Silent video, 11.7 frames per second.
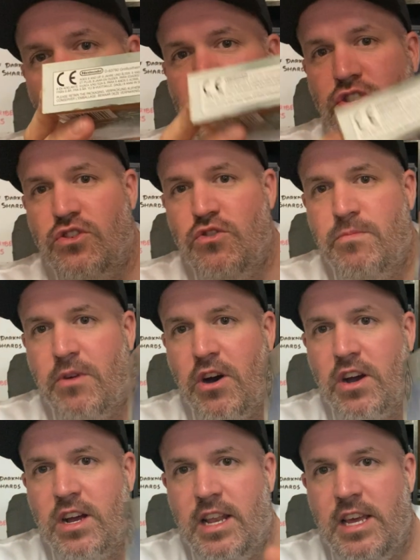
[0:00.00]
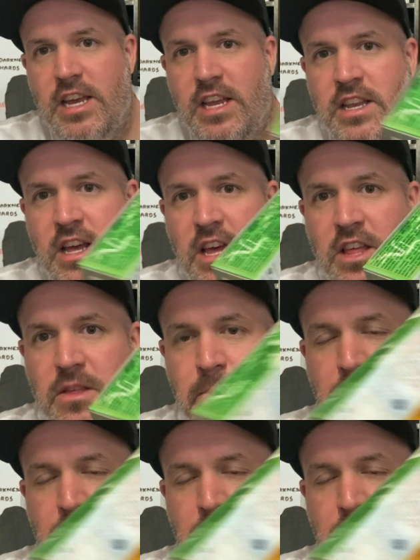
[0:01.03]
super clean. The